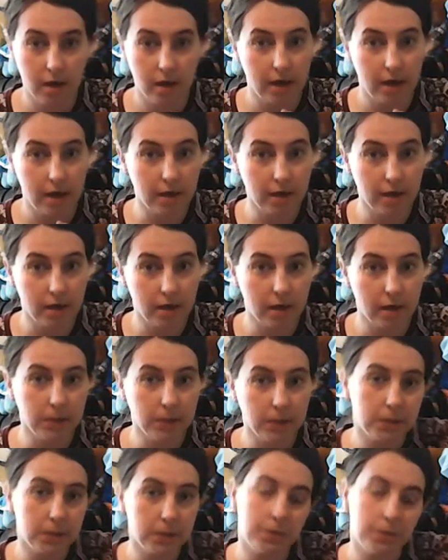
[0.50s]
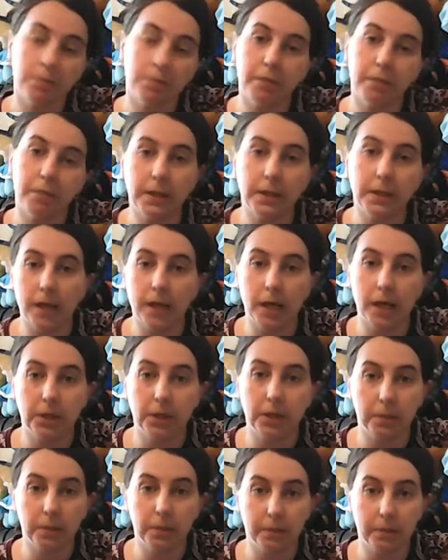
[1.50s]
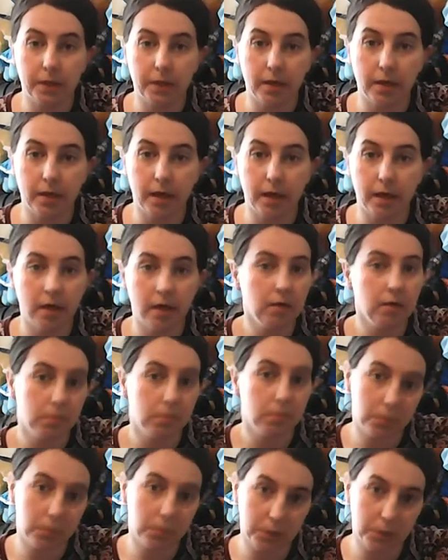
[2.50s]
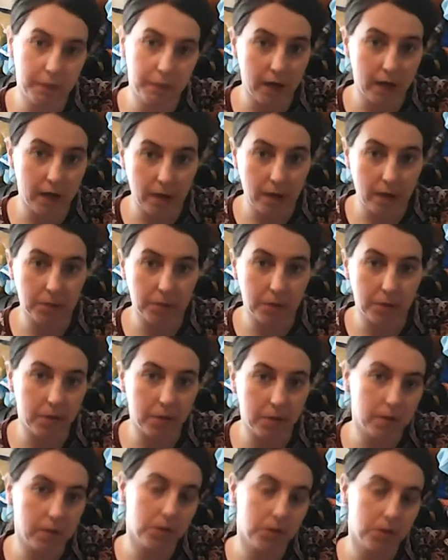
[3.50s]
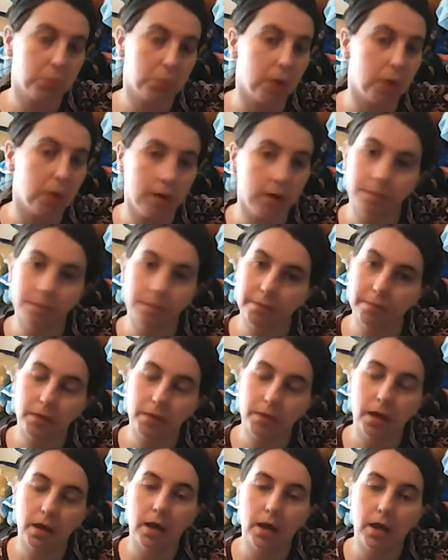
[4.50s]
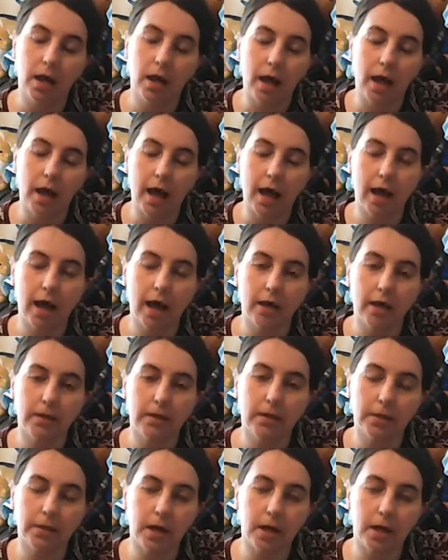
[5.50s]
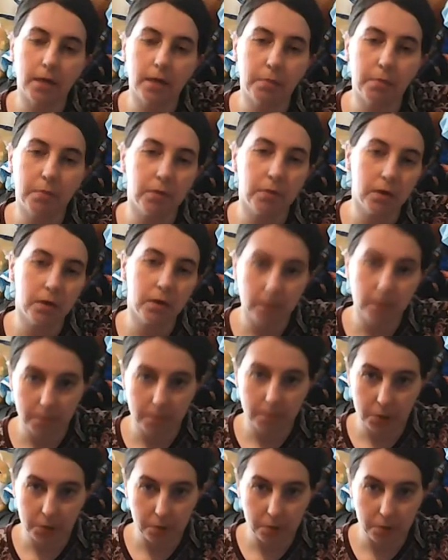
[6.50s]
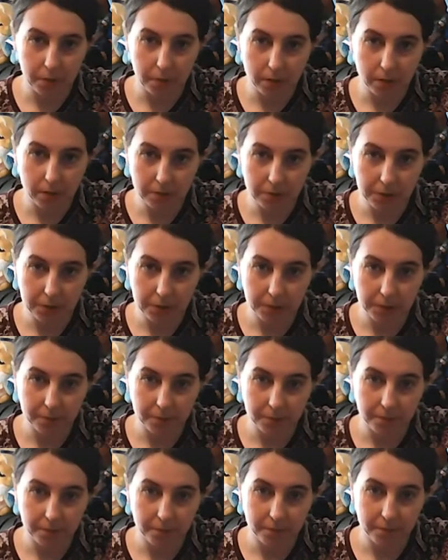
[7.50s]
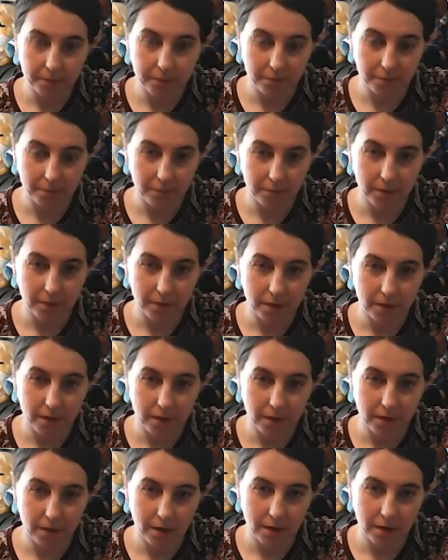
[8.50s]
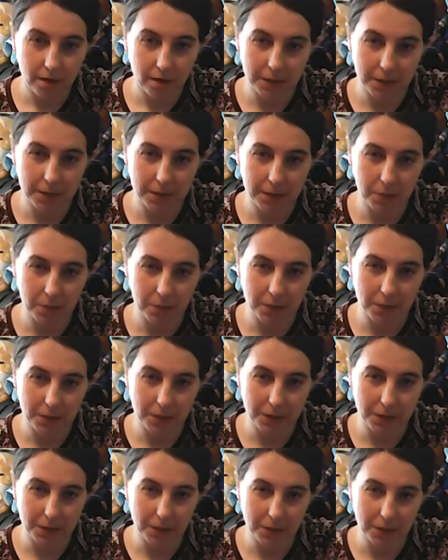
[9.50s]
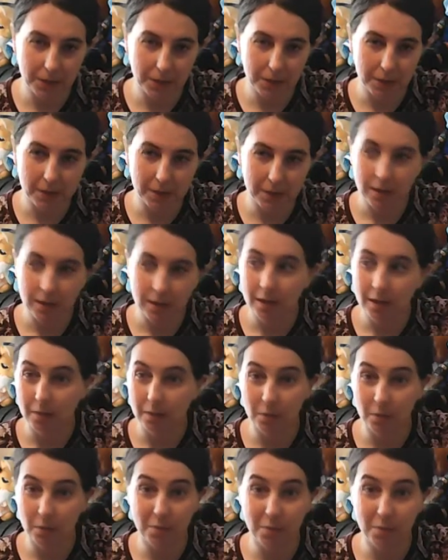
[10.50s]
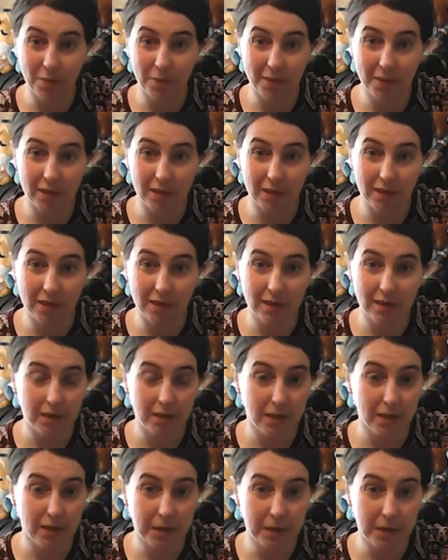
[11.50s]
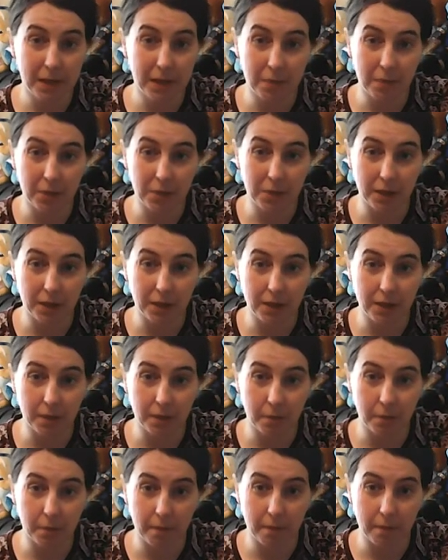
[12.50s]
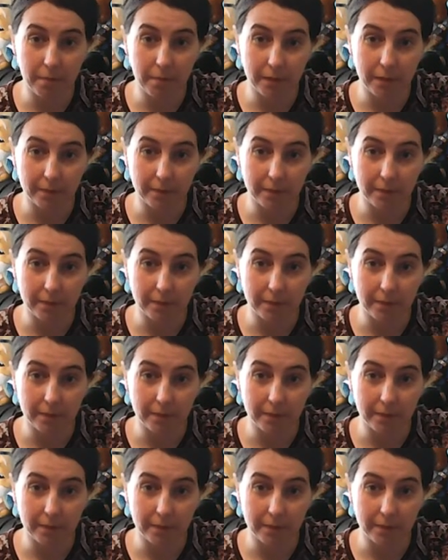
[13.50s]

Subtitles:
Hey guys, been to HMV again, which has been absolutely swell, and I bought another mystery box. Let's see what's inside, and more importantly, let's see how much I actually remember.